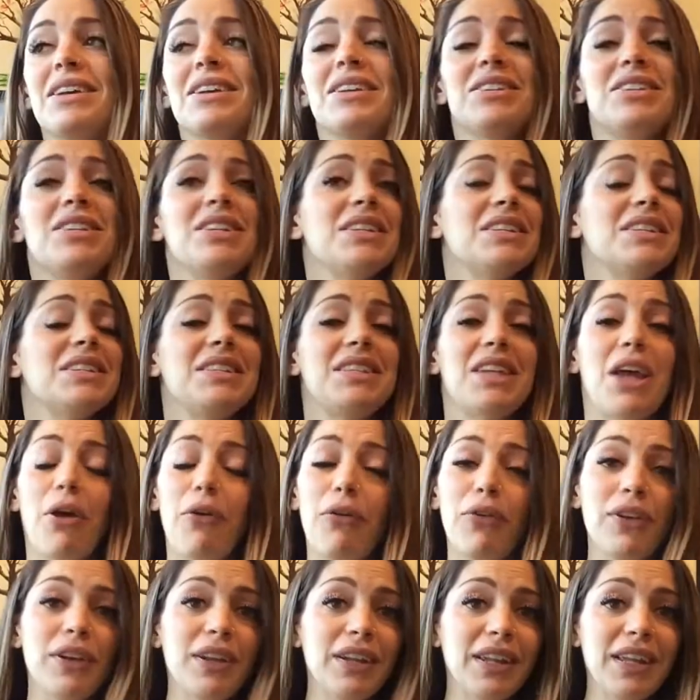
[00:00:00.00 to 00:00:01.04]
She is
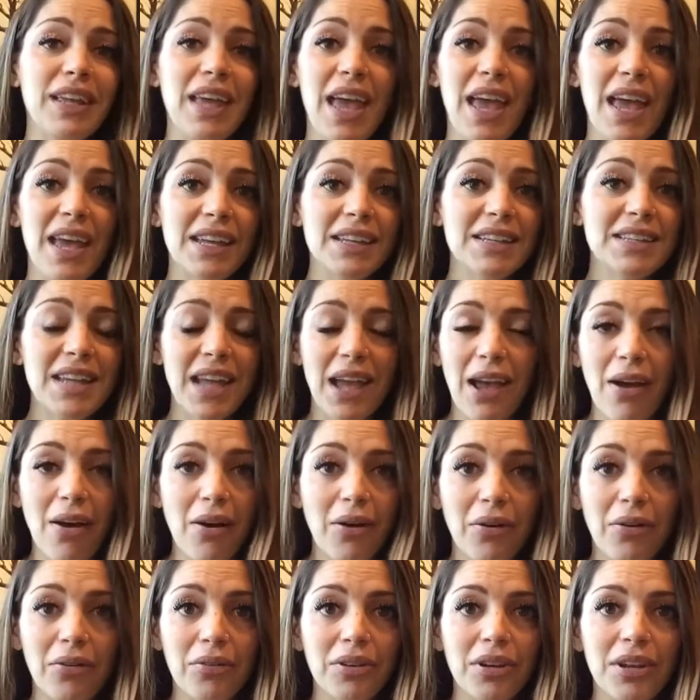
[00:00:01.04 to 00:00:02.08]
definitely head
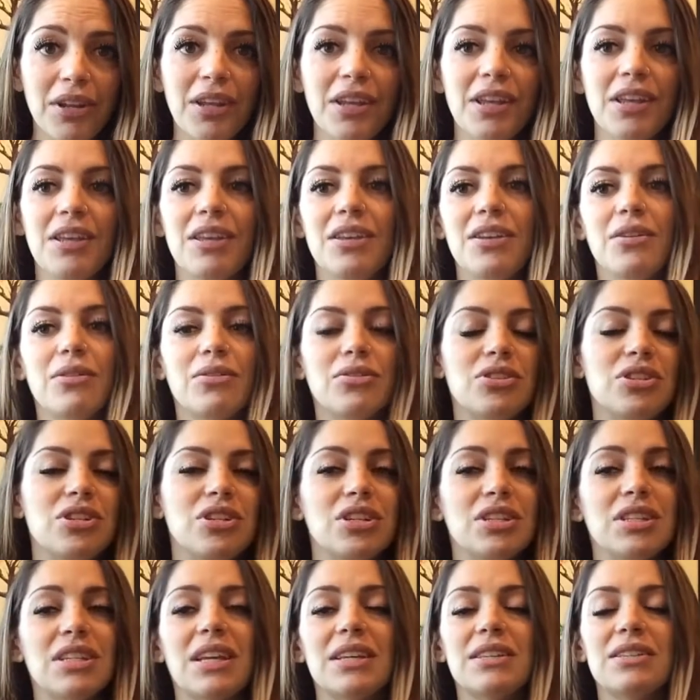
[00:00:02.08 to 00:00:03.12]
down. You know, she
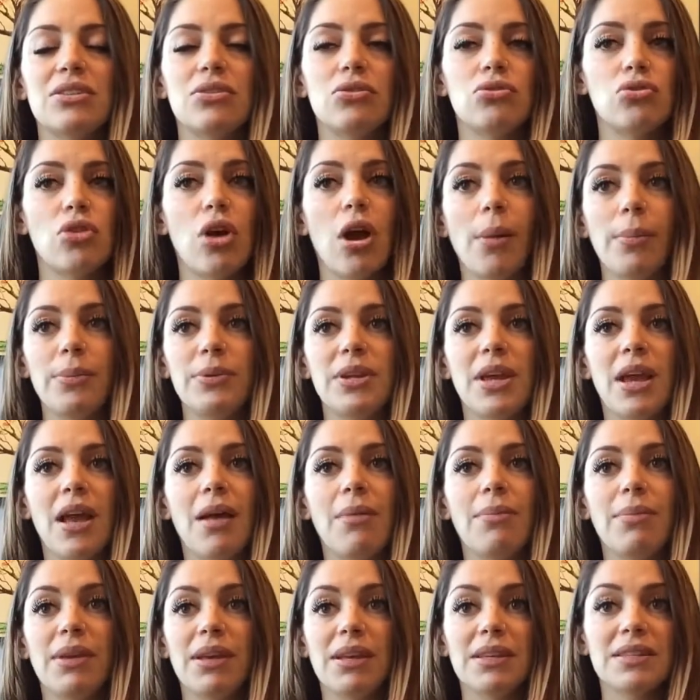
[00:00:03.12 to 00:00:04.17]
just hasn't dropped
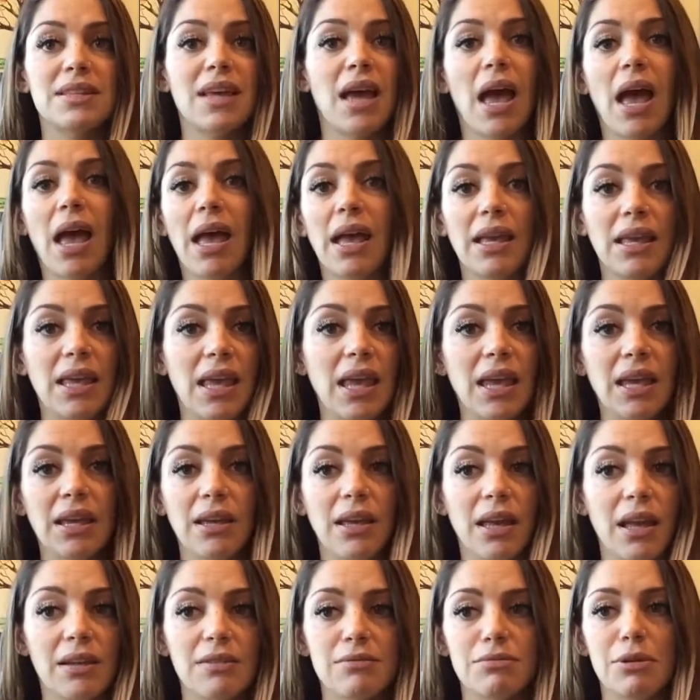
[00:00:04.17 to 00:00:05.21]
yet because I can't
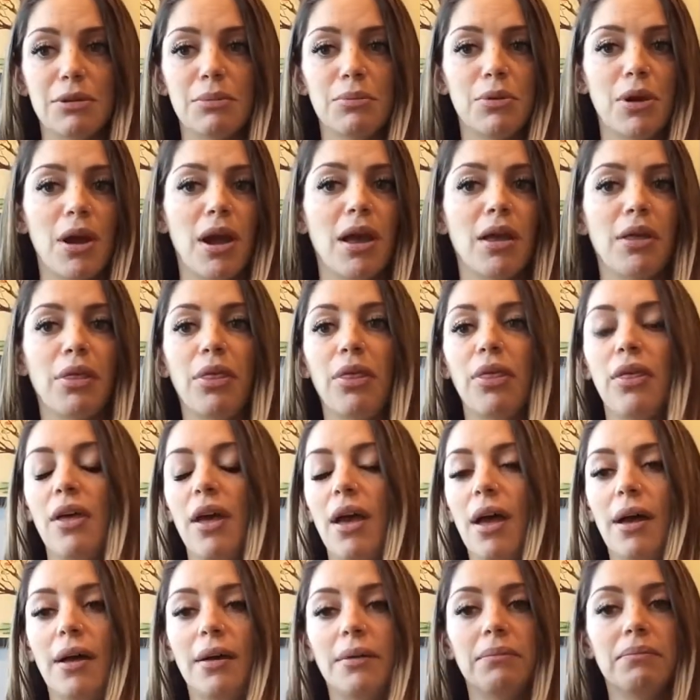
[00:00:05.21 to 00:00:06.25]
catch my breath.
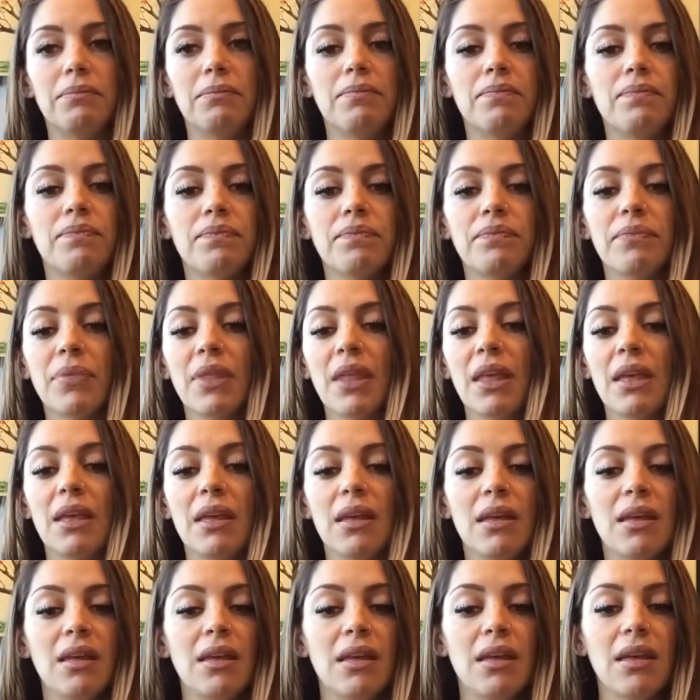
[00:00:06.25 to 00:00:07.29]

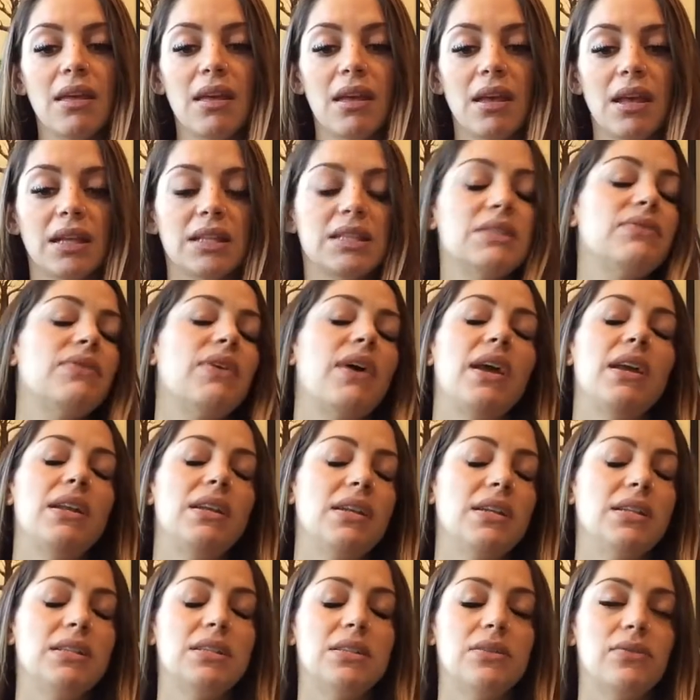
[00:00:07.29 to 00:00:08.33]
It's fine.
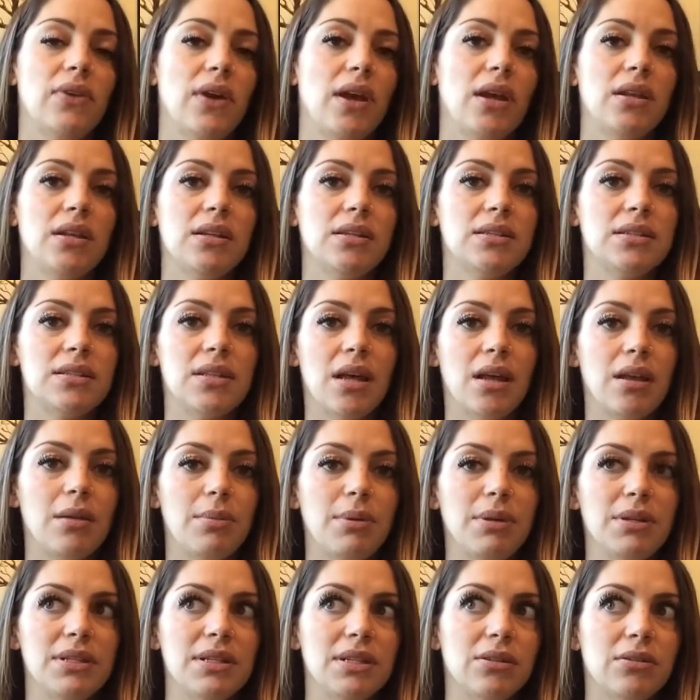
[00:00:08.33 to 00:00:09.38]
It's fine. It's not a
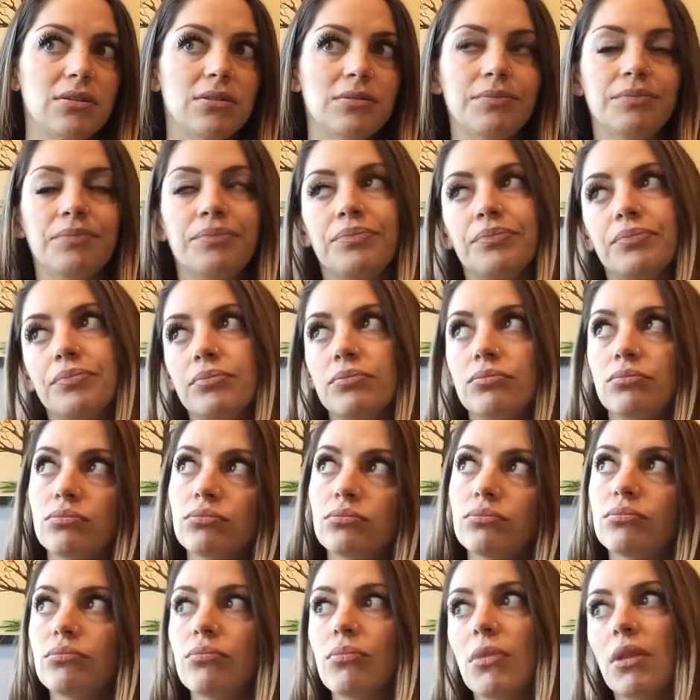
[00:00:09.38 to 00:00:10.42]
big deal.
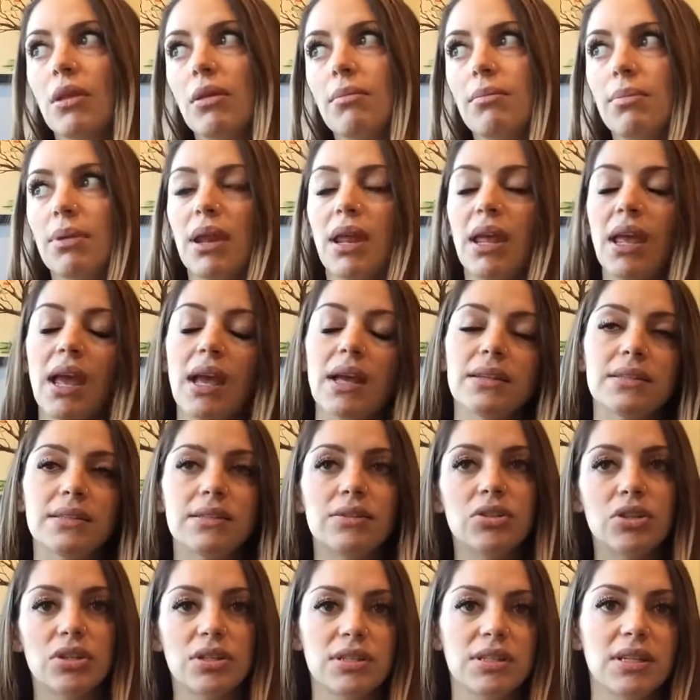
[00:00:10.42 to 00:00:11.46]
But I
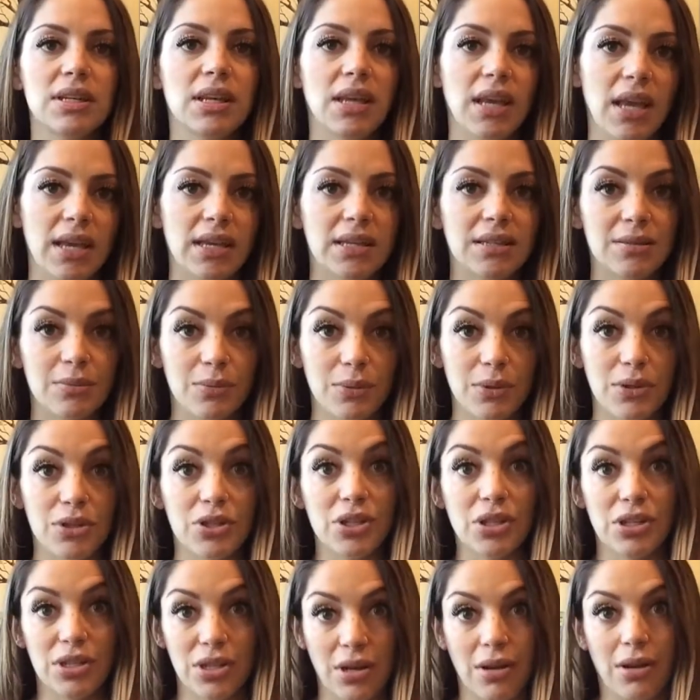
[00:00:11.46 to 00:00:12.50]
guess just in case, we
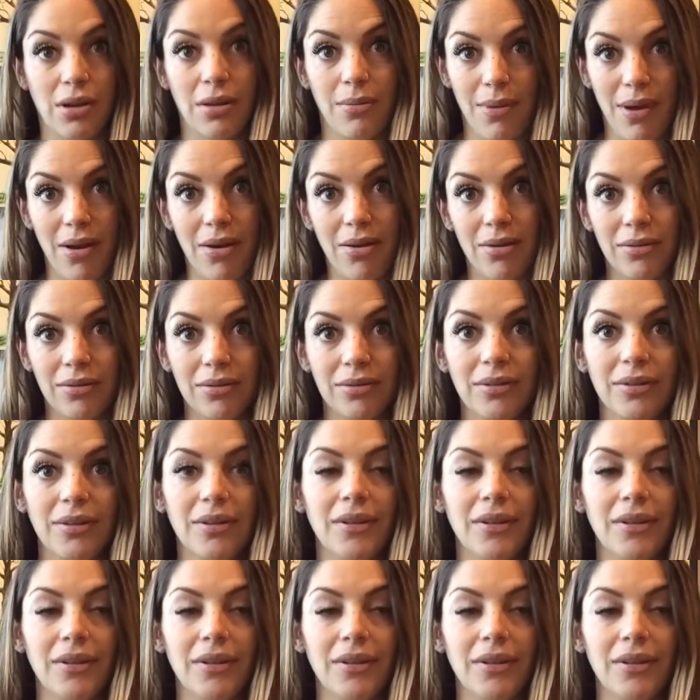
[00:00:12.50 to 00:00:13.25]
should talk about